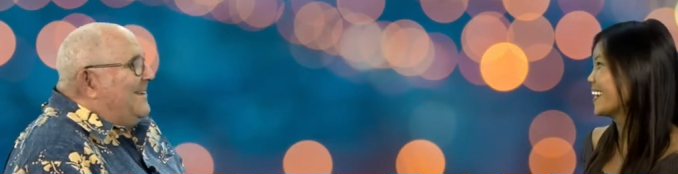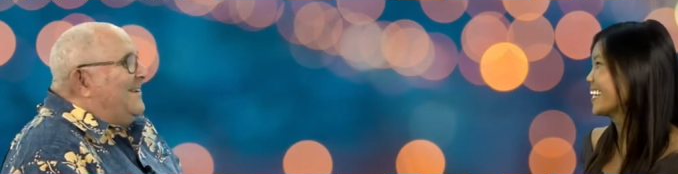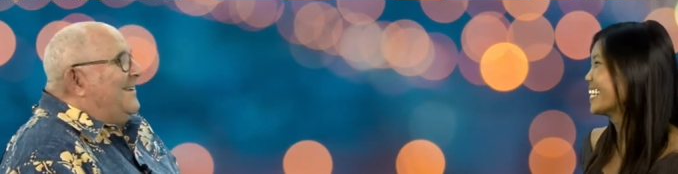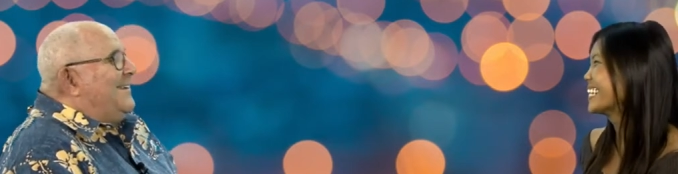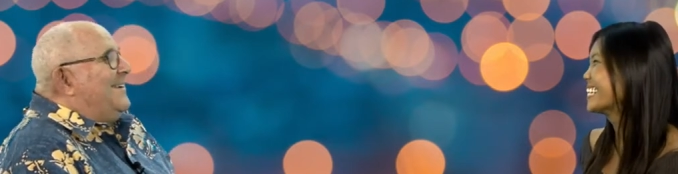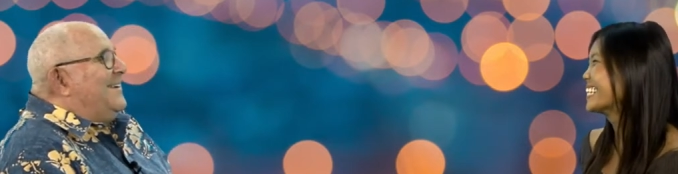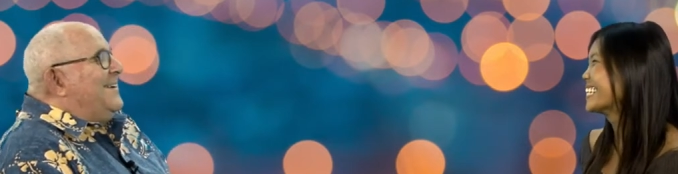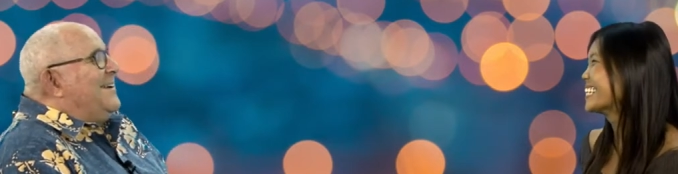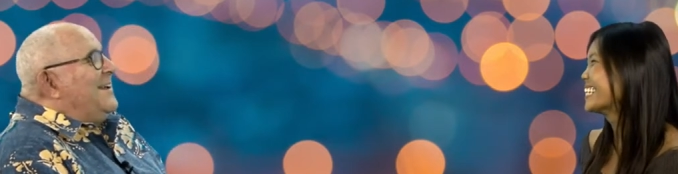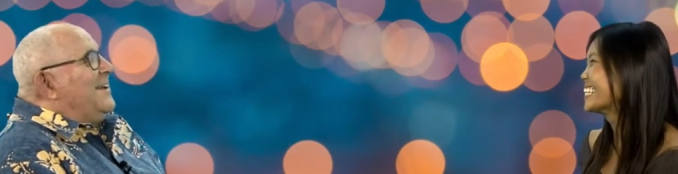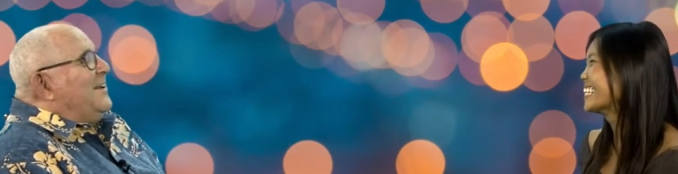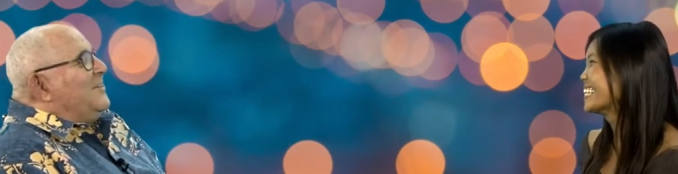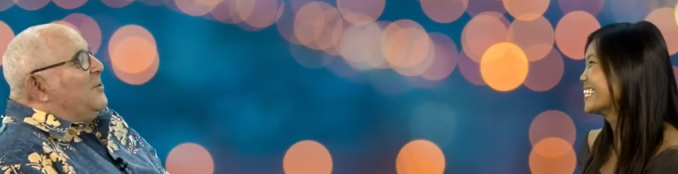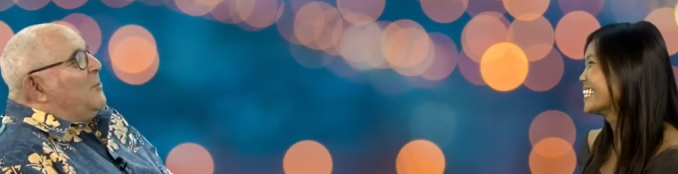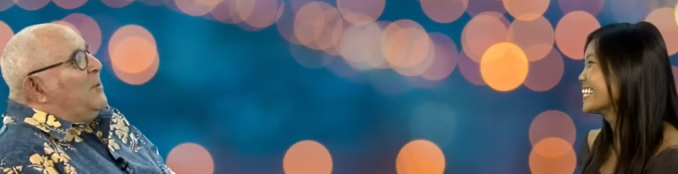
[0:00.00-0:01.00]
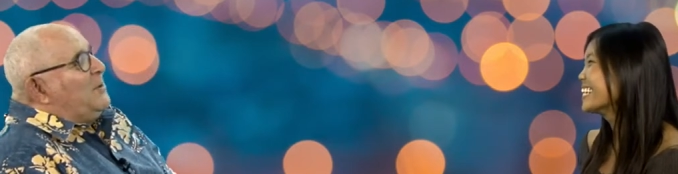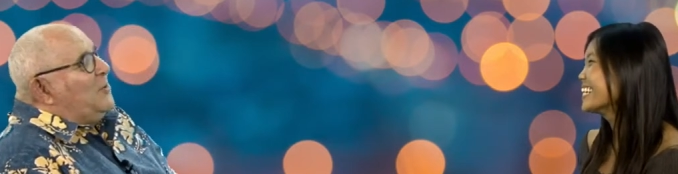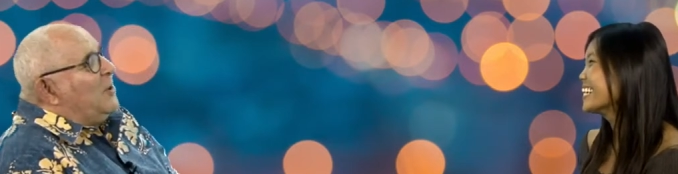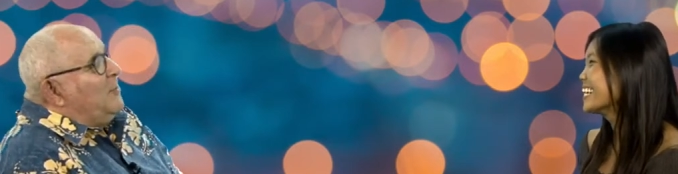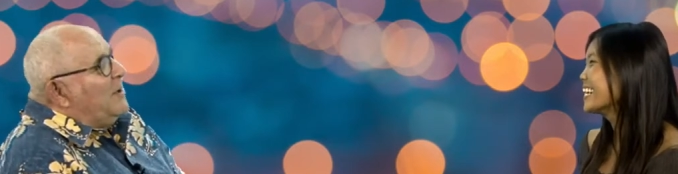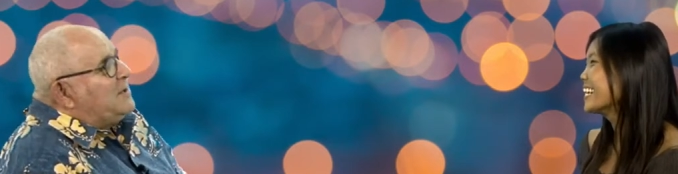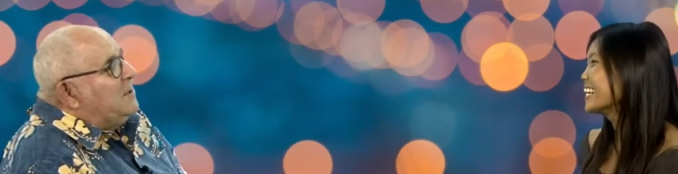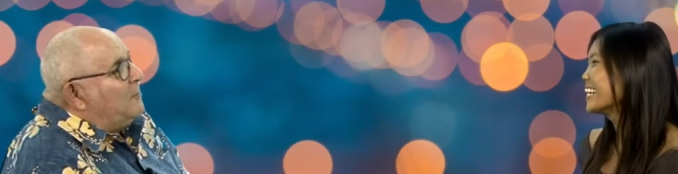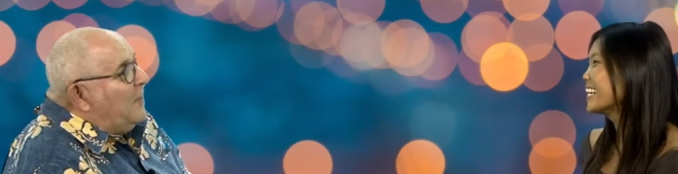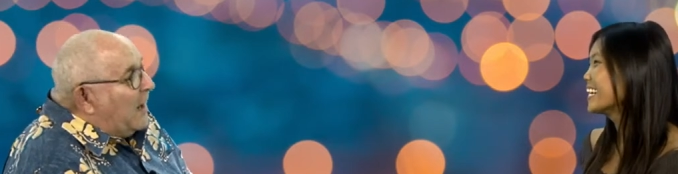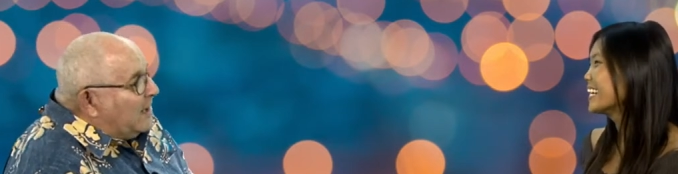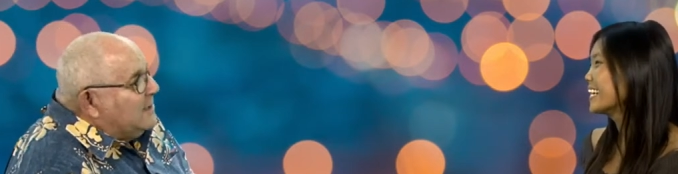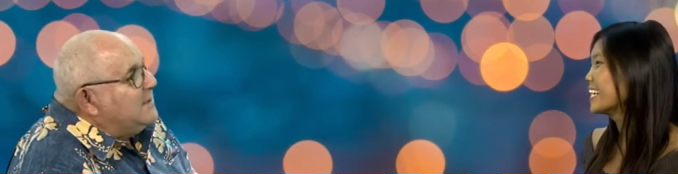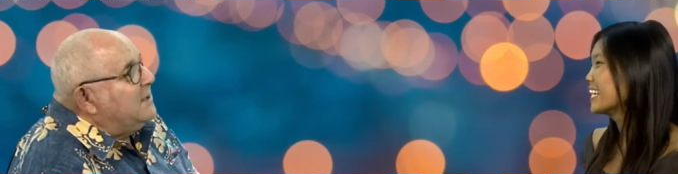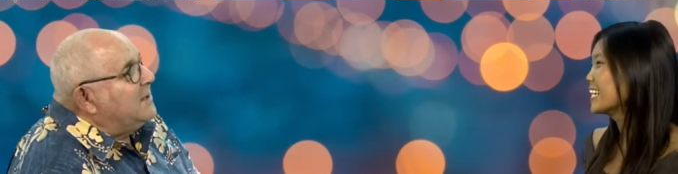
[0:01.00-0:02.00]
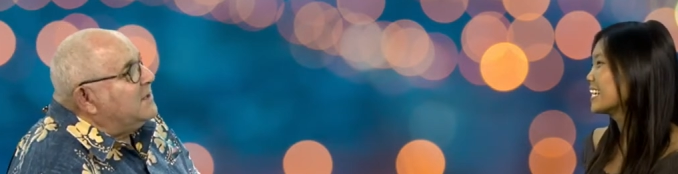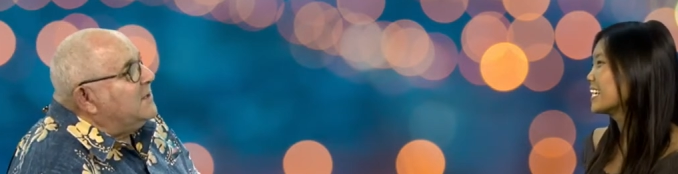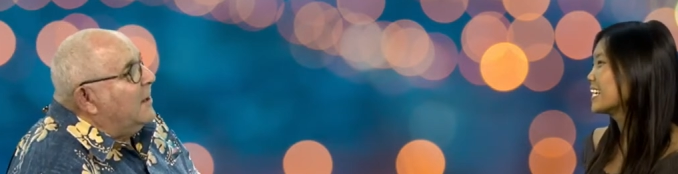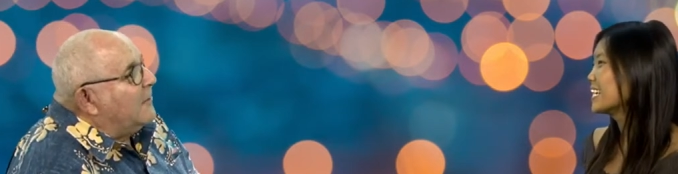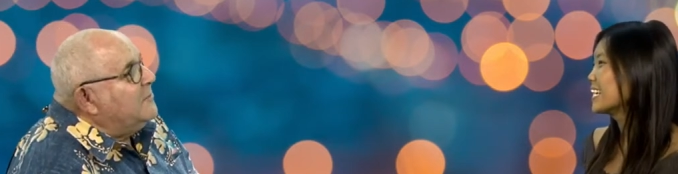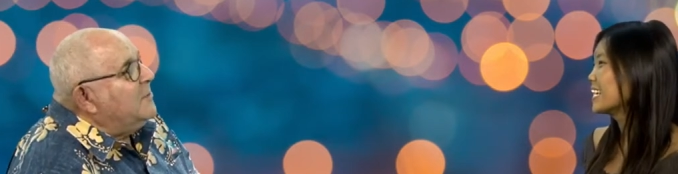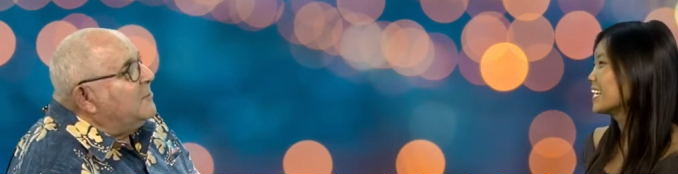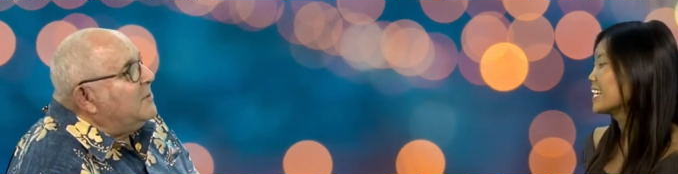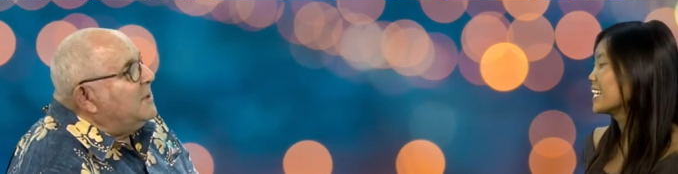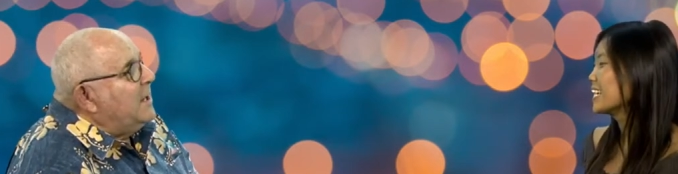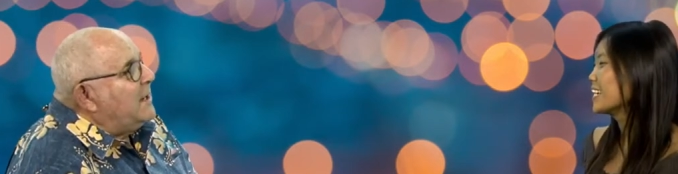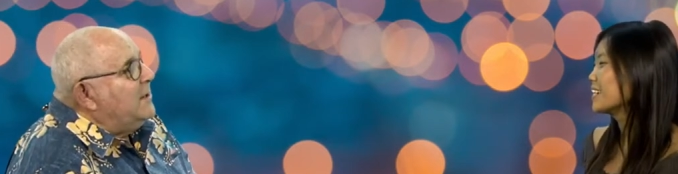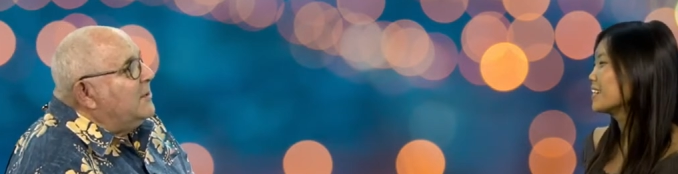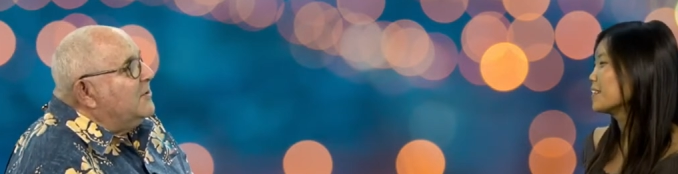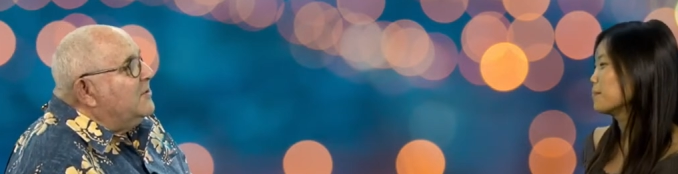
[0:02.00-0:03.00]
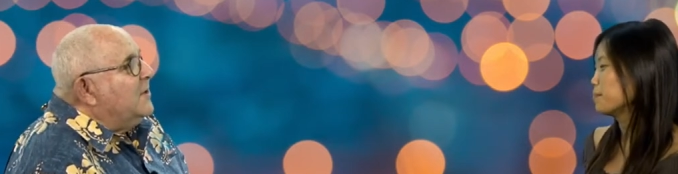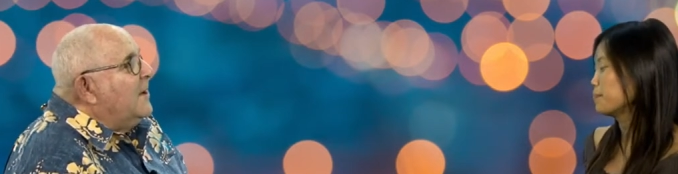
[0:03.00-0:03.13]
Speaker 1: so we're going to talk about the politics of the millennials.